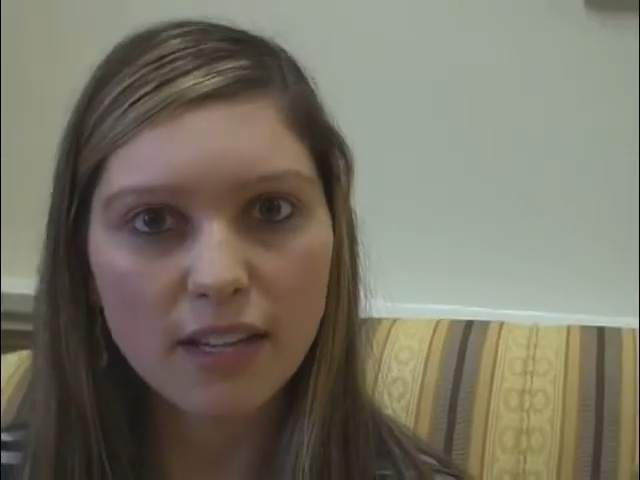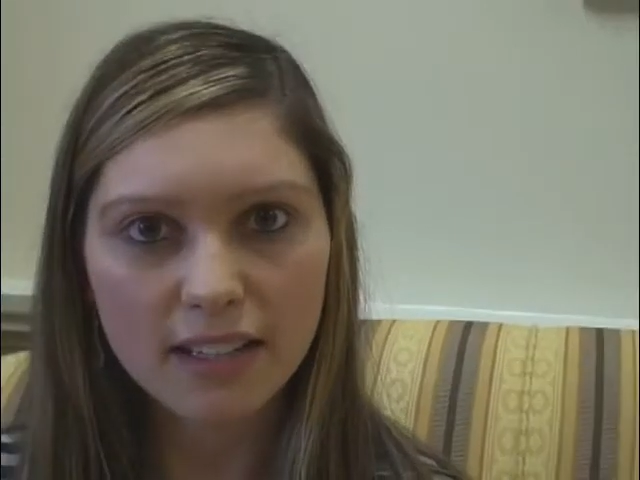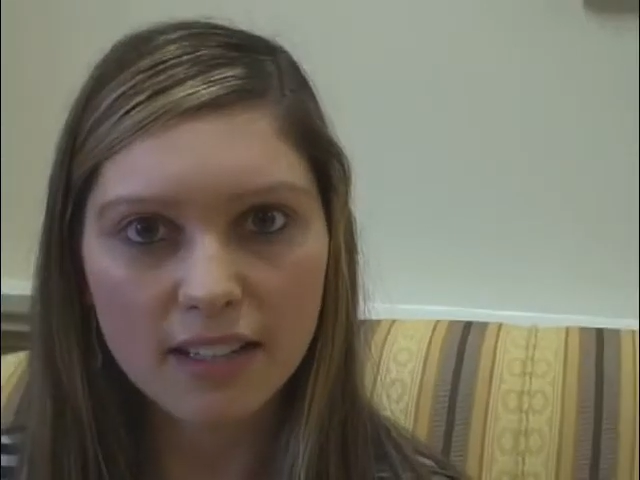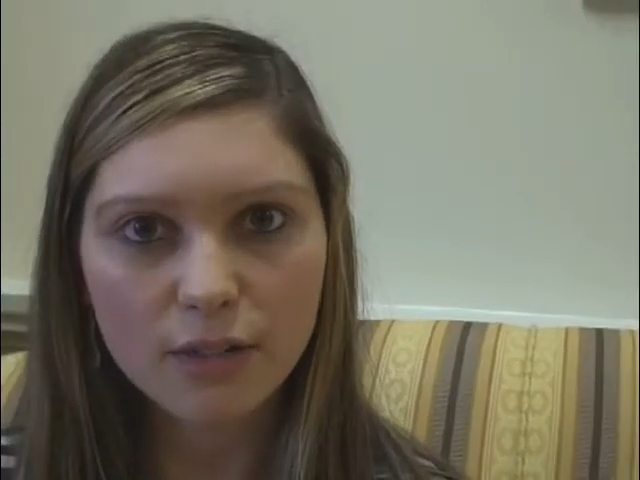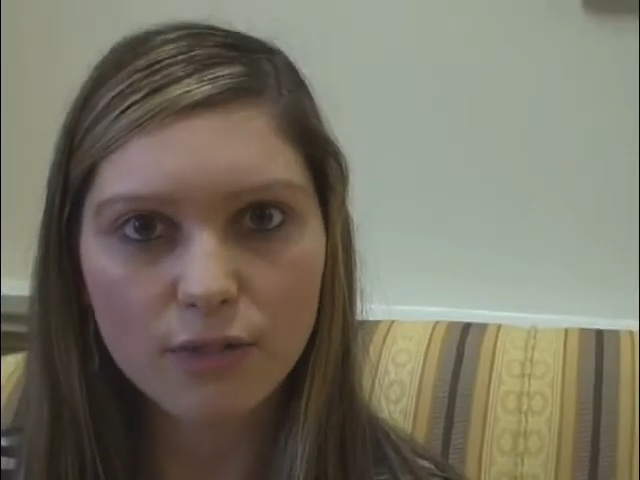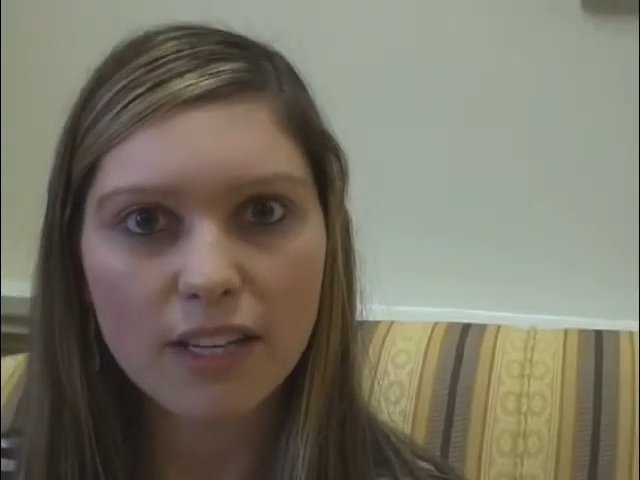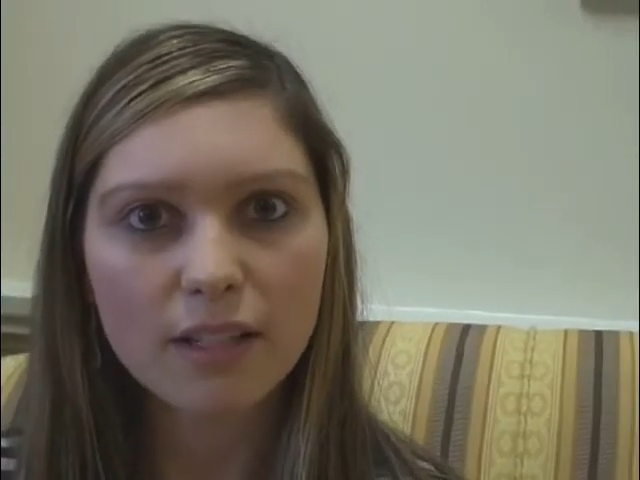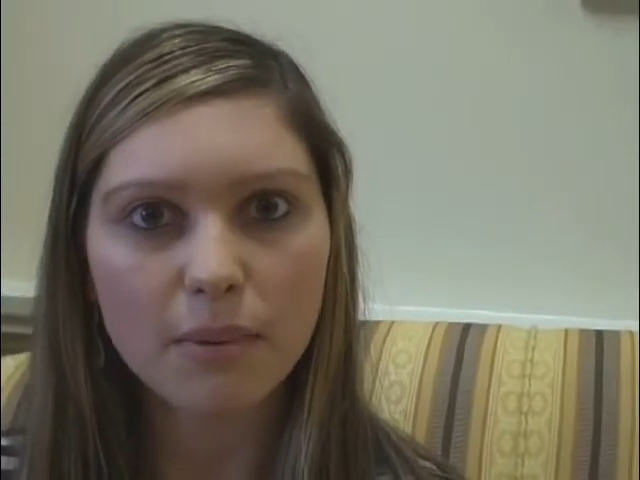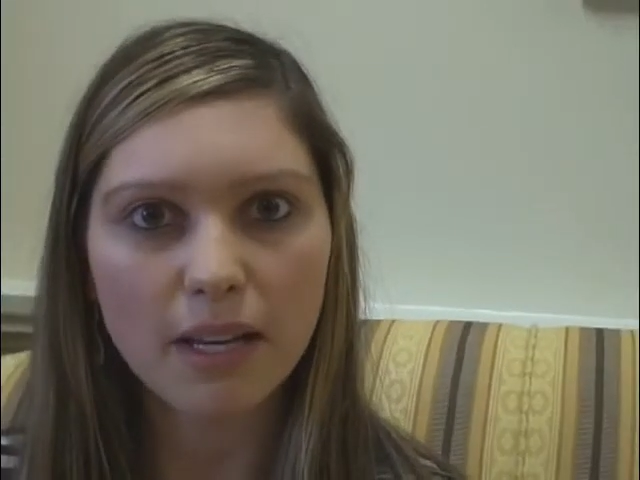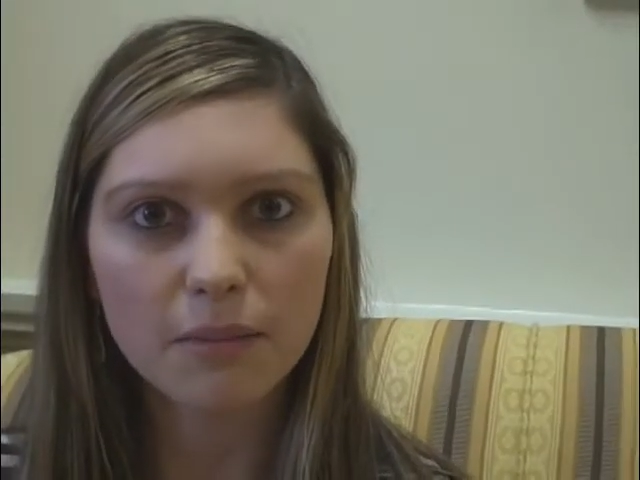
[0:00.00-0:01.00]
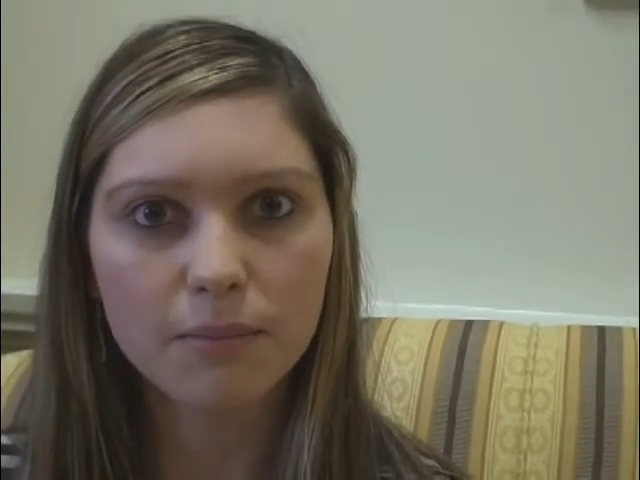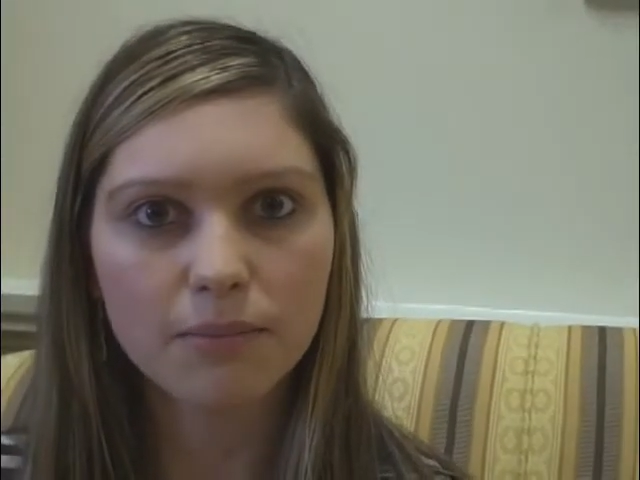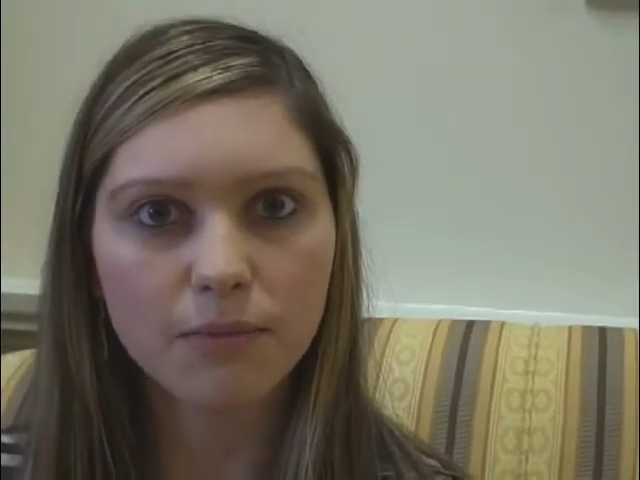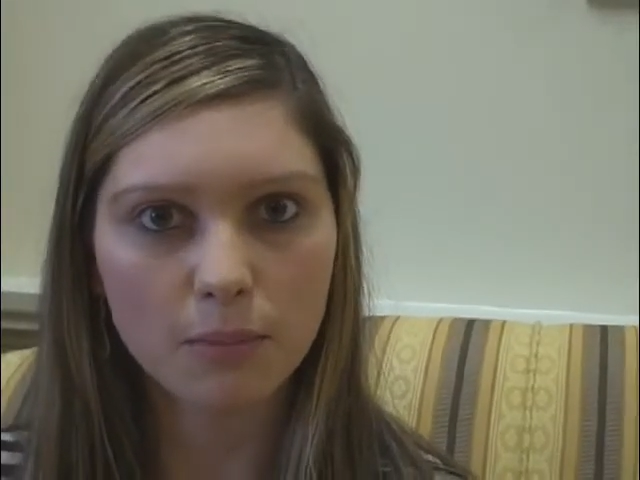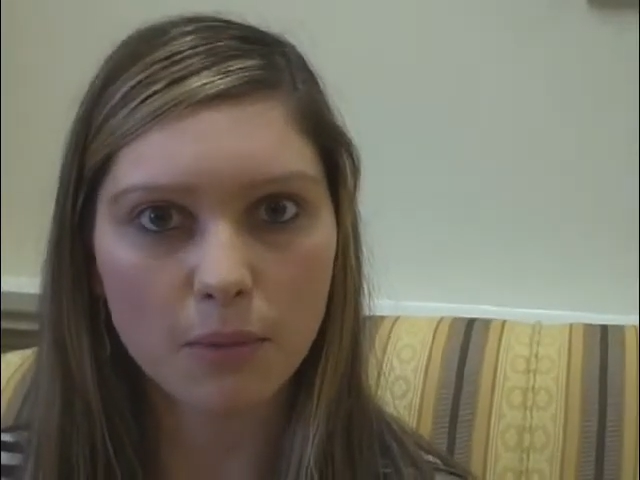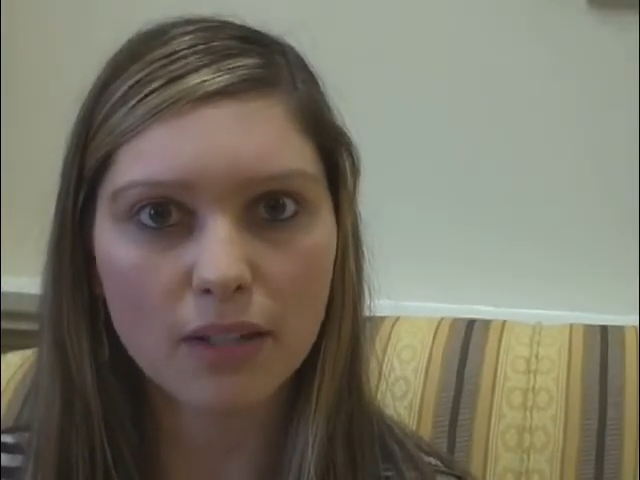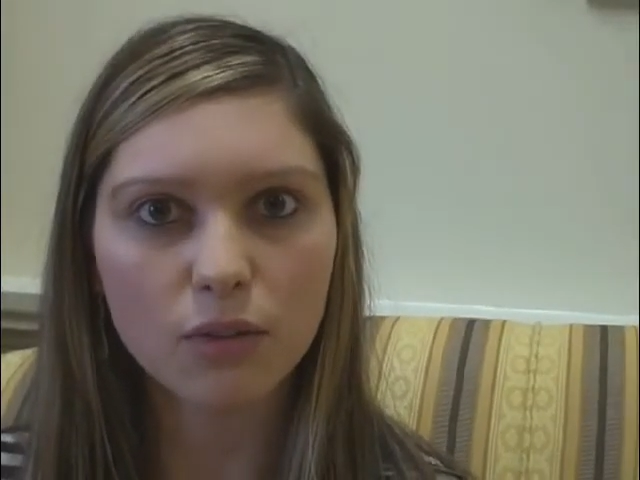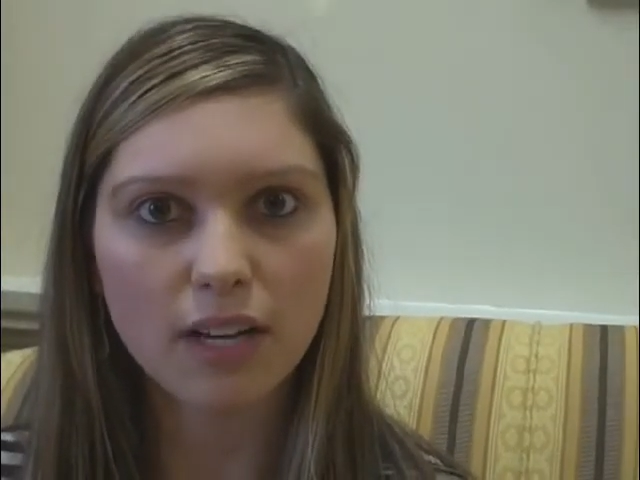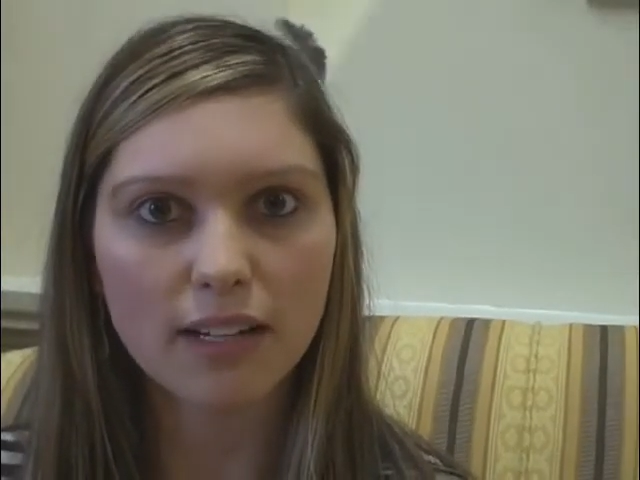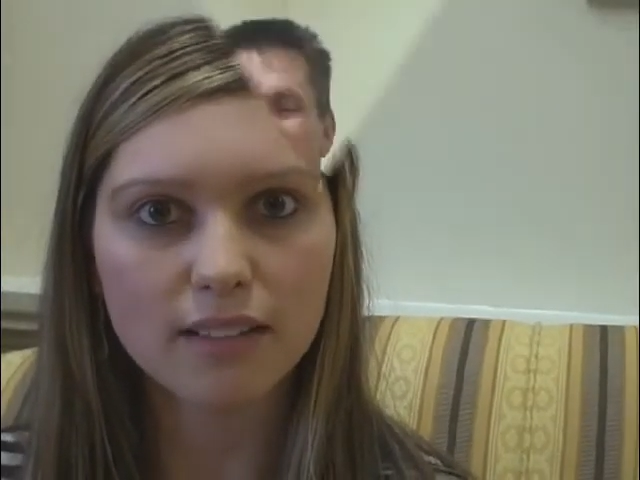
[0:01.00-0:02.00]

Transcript: Have you had any feedback from Michael